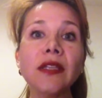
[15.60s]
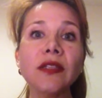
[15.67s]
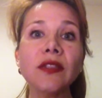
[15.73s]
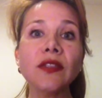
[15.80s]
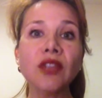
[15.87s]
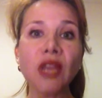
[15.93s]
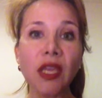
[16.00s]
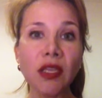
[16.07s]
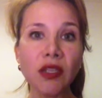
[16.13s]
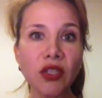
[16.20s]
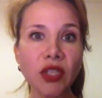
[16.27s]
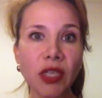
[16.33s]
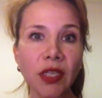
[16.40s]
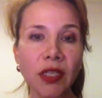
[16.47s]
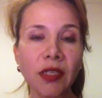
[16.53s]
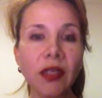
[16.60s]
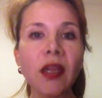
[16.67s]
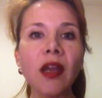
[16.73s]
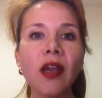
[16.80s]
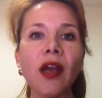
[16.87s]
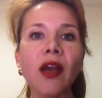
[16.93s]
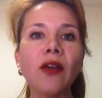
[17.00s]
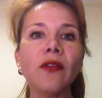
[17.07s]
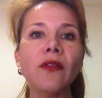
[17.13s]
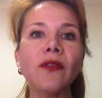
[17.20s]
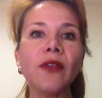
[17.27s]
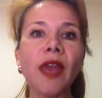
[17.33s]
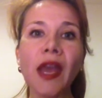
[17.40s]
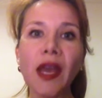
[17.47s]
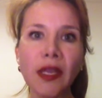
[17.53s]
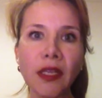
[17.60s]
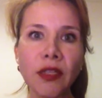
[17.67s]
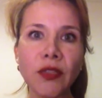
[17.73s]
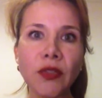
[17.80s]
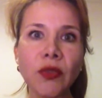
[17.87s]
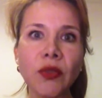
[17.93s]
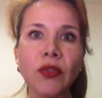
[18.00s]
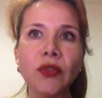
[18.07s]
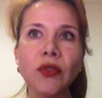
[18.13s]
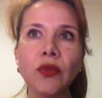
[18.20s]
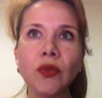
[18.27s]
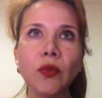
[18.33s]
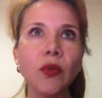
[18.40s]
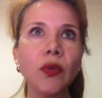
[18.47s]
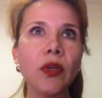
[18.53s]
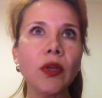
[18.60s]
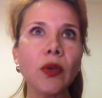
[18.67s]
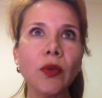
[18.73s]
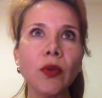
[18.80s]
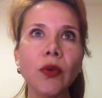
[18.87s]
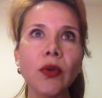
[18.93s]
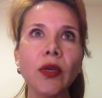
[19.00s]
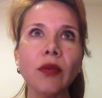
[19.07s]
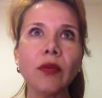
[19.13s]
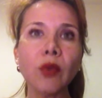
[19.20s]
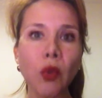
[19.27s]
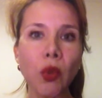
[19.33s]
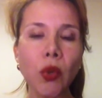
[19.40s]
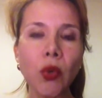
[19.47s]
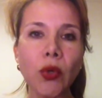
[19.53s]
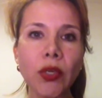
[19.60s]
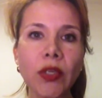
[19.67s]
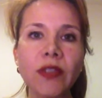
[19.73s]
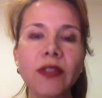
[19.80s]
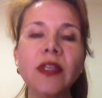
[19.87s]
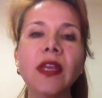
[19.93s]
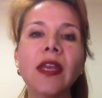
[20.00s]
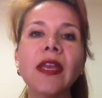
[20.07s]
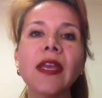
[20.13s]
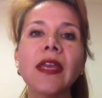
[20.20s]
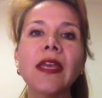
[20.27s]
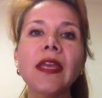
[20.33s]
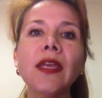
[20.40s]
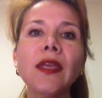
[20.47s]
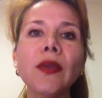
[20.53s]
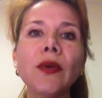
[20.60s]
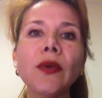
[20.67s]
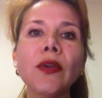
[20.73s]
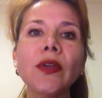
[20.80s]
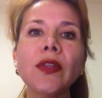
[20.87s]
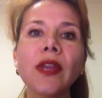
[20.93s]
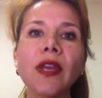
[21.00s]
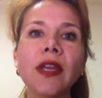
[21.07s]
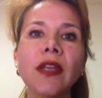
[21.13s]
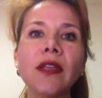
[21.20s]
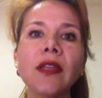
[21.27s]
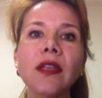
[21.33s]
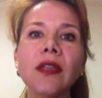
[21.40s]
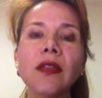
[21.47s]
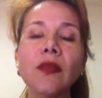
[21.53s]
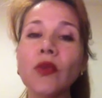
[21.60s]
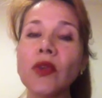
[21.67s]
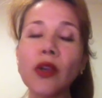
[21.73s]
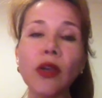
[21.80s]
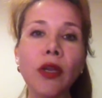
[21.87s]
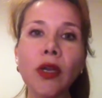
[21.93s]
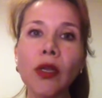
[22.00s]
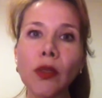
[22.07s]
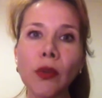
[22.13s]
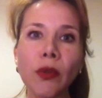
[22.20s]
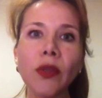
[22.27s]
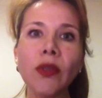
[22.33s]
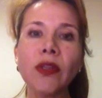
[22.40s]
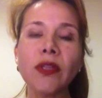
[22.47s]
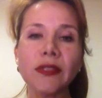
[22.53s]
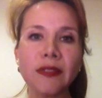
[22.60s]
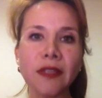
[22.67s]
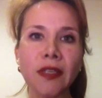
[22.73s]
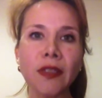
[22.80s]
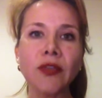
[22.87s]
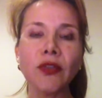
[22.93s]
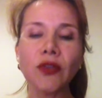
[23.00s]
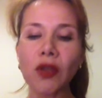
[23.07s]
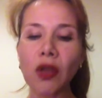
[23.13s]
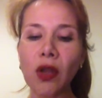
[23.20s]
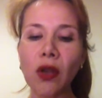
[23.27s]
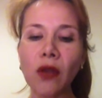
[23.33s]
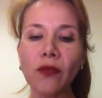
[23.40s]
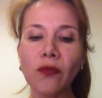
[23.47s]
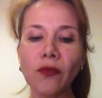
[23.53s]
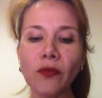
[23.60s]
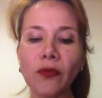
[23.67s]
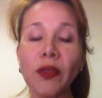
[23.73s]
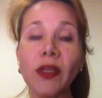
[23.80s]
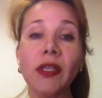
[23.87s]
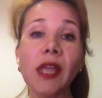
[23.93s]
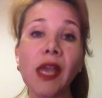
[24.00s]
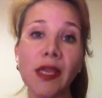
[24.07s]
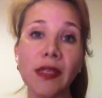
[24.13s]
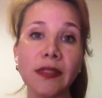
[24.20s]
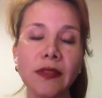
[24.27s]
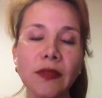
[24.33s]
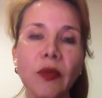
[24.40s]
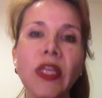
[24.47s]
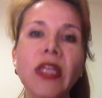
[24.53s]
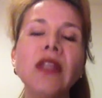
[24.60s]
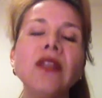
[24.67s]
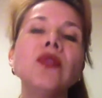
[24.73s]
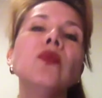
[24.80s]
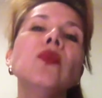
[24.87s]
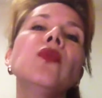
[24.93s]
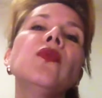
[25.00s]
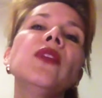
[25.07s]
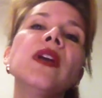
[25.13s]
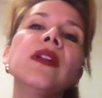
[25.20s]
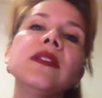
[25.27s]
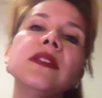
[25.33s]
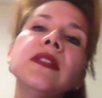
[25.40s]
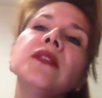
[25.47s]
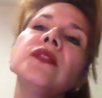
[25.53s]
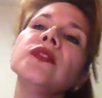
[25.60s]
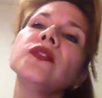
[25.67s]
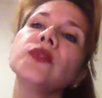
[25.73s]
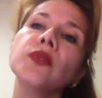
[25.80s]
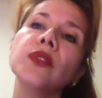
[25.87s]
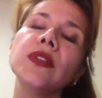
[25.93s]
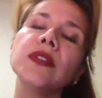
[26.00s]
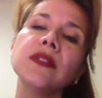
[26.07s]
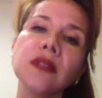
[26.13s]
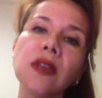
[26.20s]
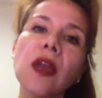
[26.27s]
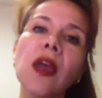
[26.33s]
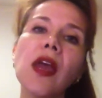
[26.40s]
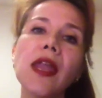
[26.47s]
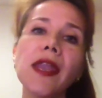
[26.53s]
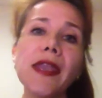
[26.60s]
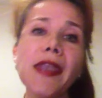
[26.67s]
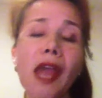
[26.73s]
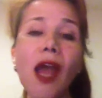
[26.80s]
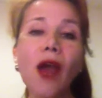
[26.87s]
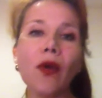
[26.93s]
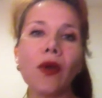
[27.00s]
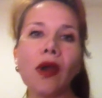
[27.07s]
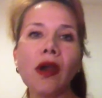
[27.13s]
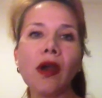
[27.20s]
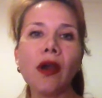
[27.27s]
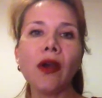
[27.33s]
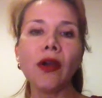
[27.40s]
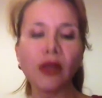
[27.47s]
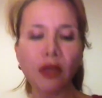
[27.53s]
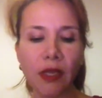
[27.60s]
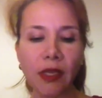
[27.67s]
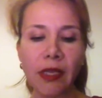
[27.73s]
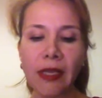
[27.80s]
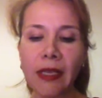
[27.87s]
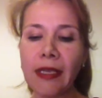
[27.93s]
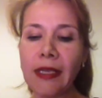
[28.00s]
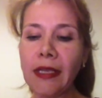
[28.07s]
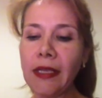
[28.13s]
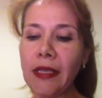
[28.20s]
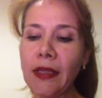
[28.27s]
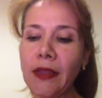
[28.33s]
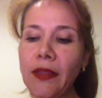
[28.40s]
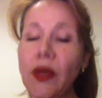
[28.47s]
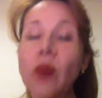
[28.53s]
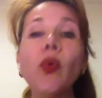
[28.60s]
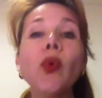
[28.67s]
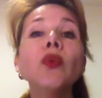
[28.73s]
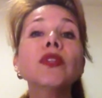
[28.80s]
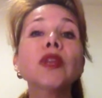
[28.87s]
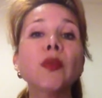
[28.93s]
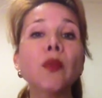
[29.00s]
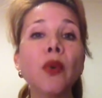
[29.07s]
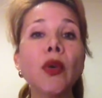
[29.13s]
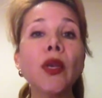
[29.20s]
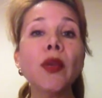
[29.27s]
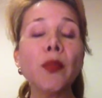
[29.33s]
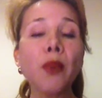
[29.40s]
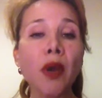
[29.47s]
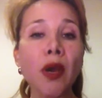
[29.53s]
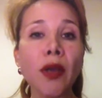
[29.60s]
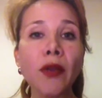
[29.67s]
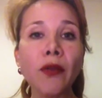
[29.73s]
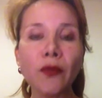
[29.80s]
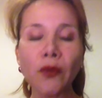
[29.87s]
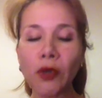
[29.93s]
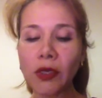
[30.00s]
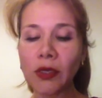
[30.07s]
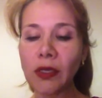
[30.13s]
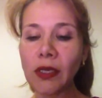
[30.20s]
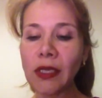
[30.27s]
changing of attitude toward our course in order that we are no longer the center of the class. We need to move that to students now are the most important part of our